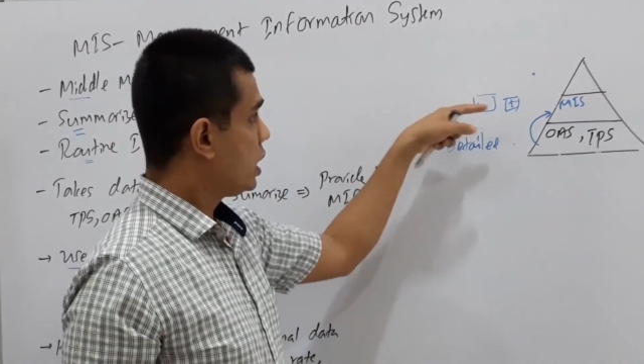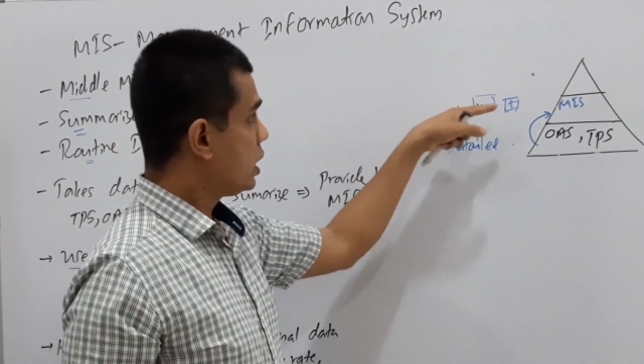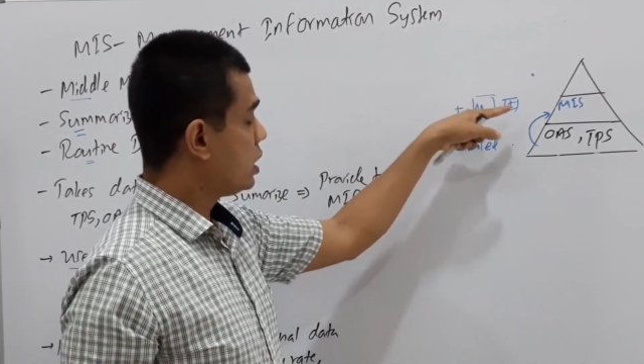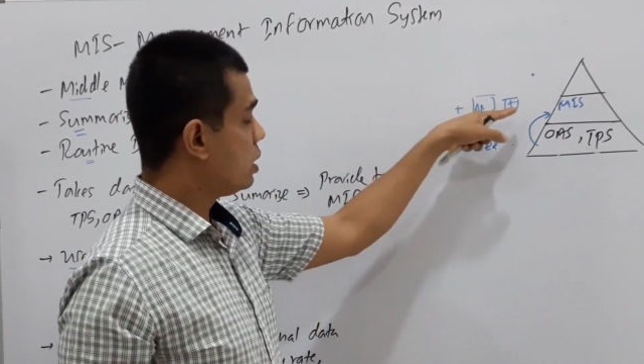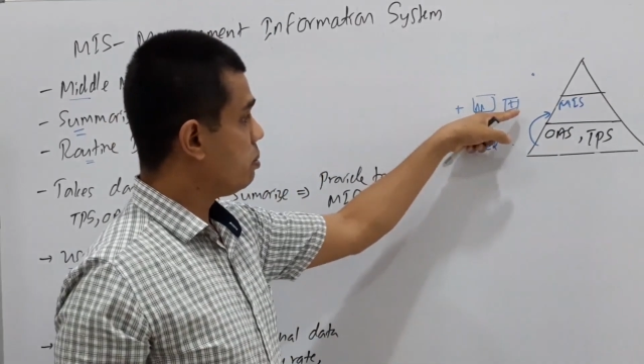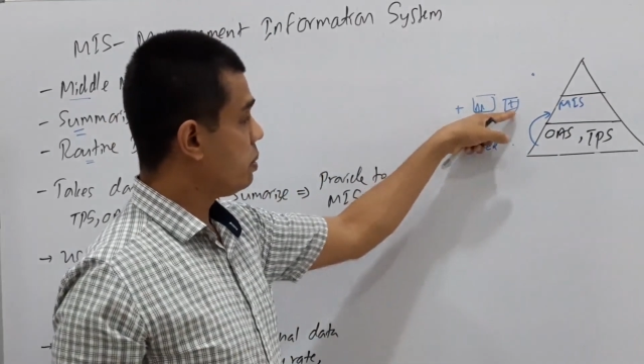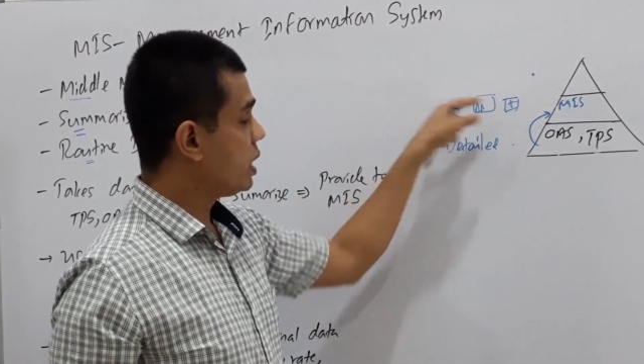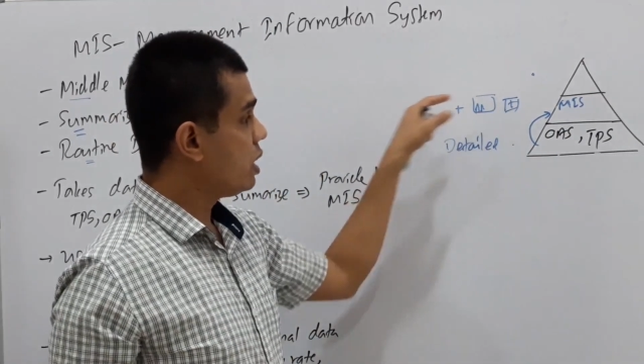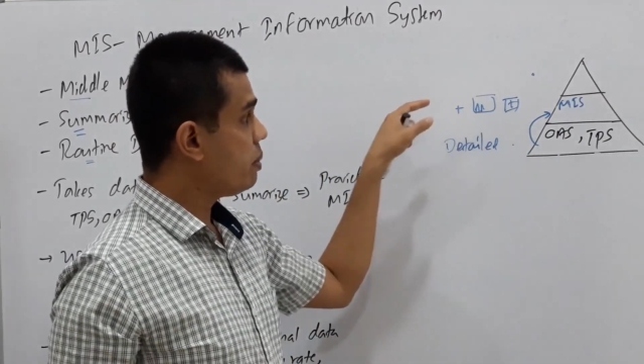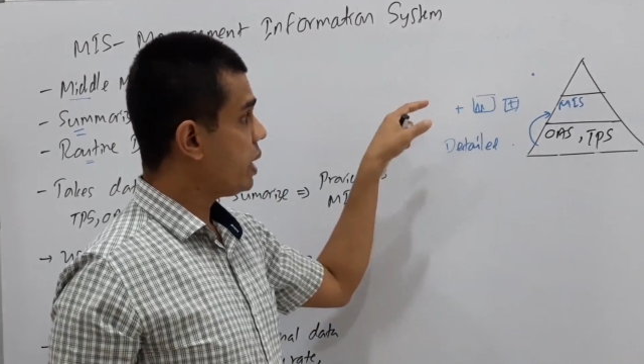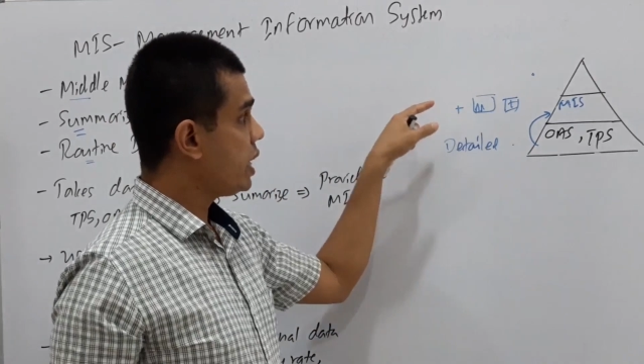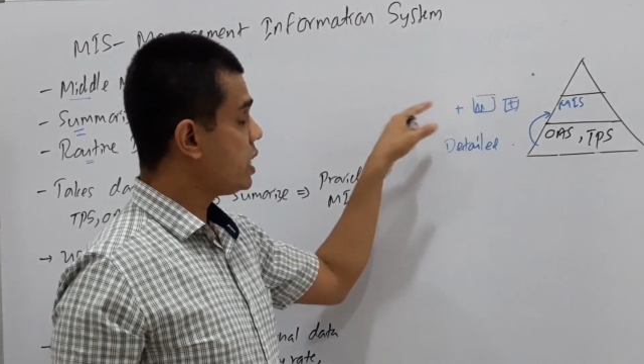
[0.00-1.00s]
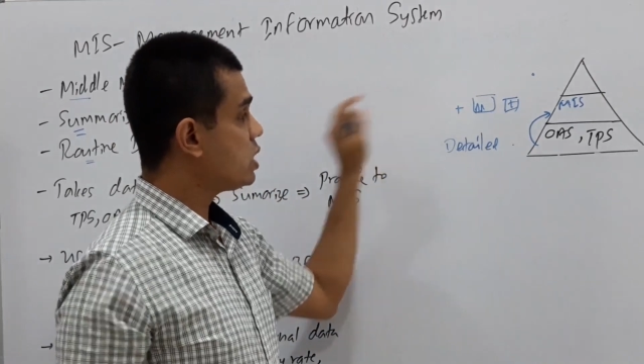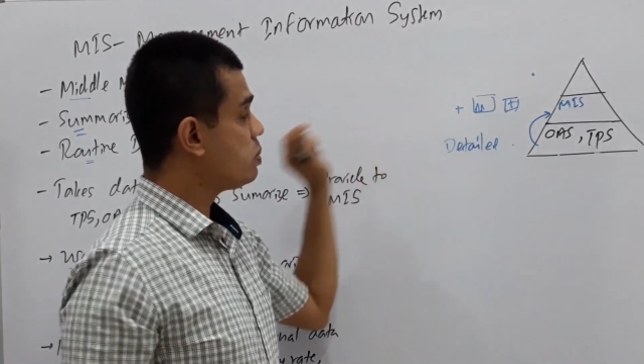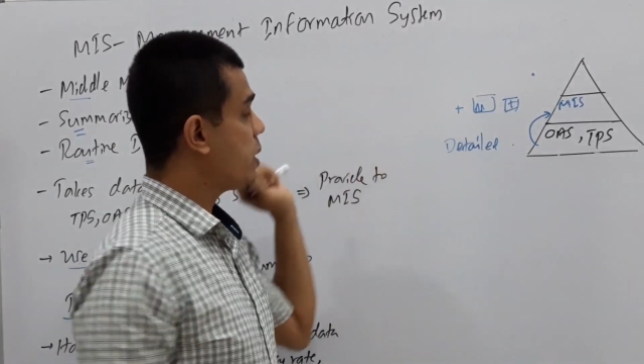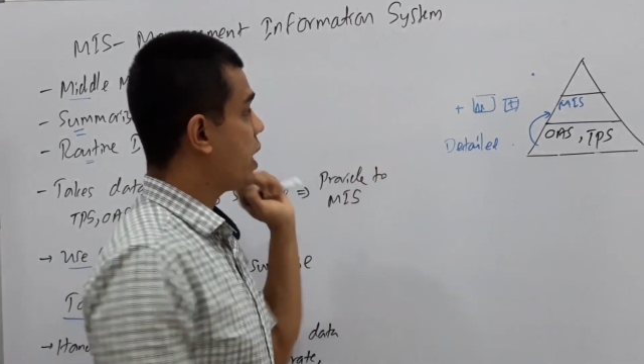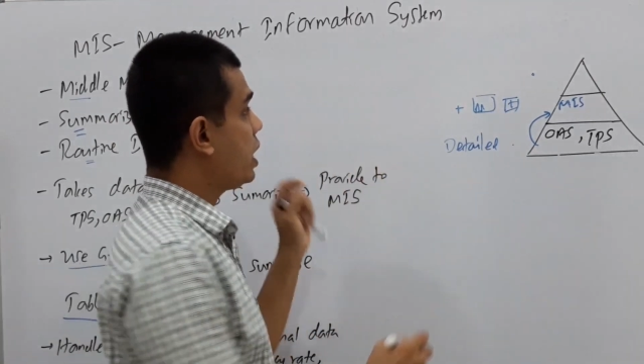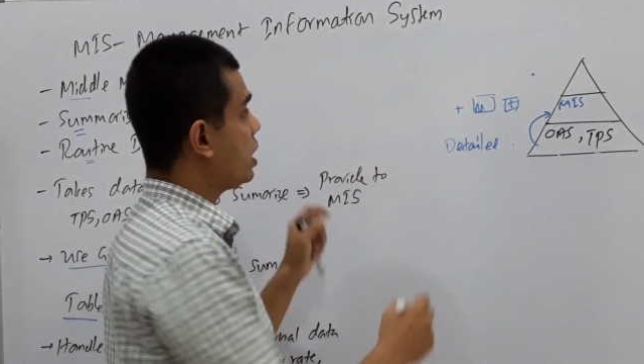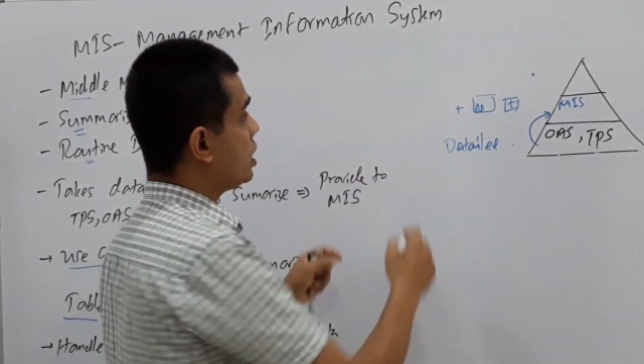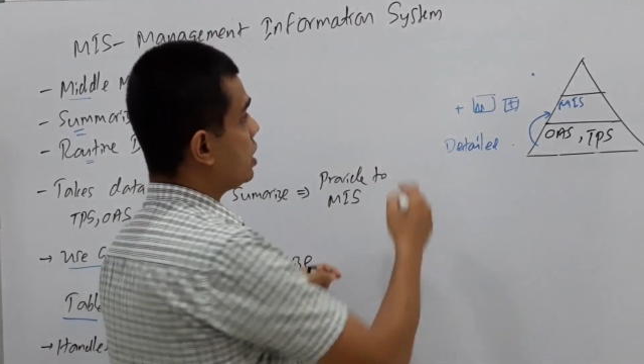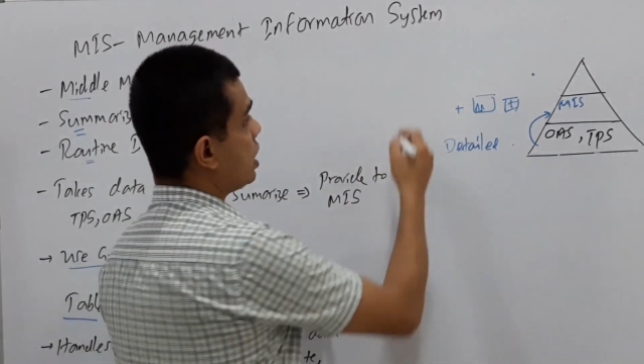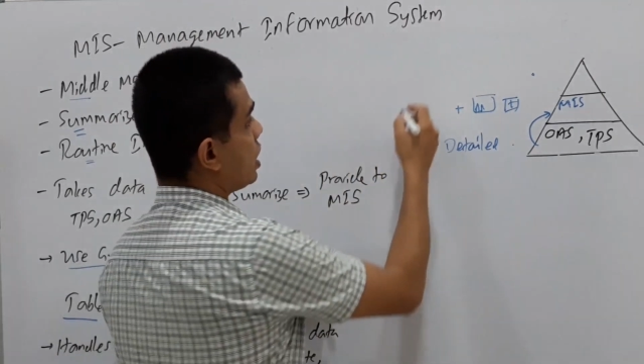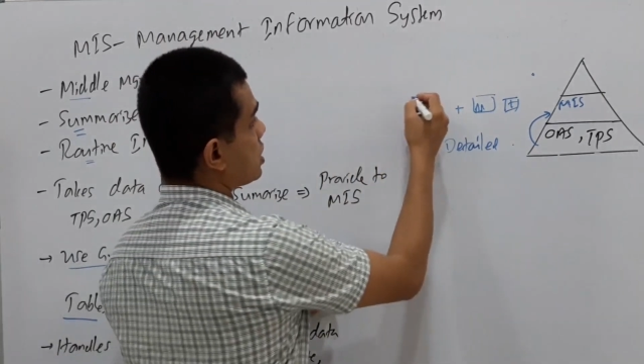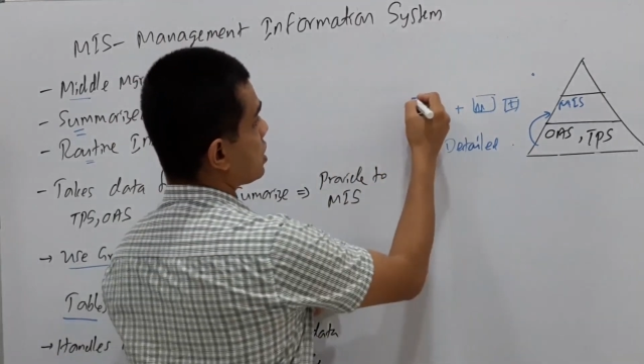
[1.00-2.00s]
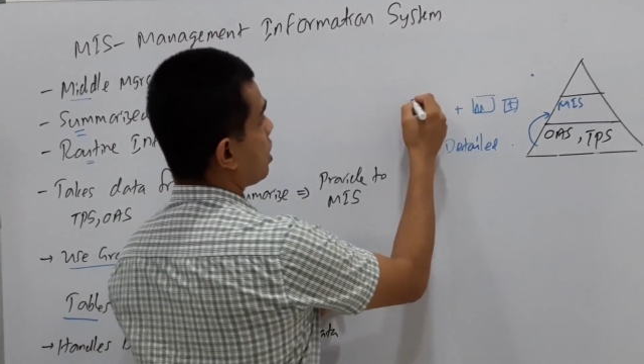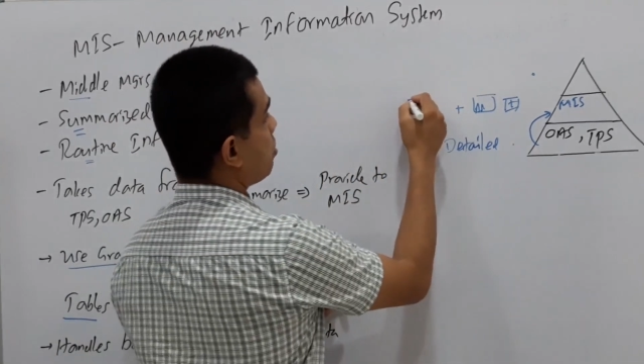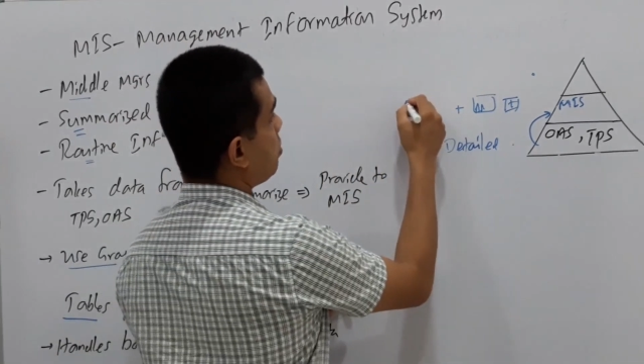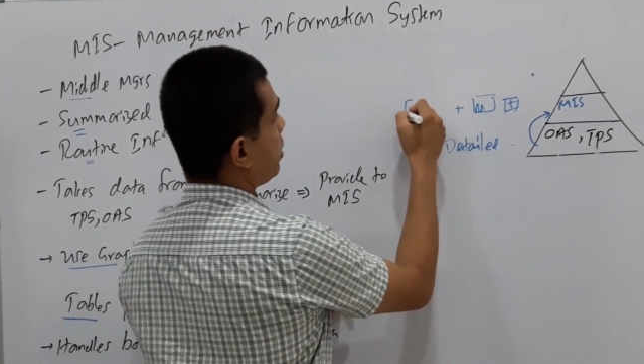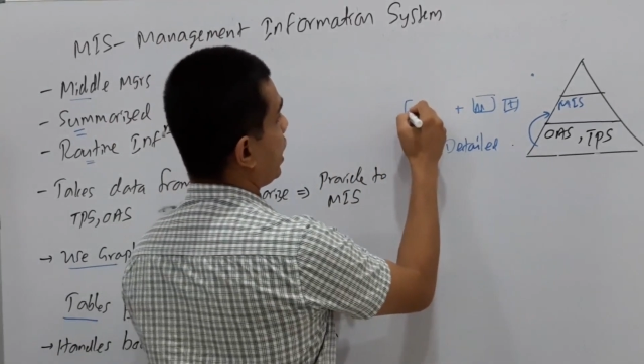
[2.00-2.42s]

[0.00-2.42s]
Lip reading: the middle managers may handle some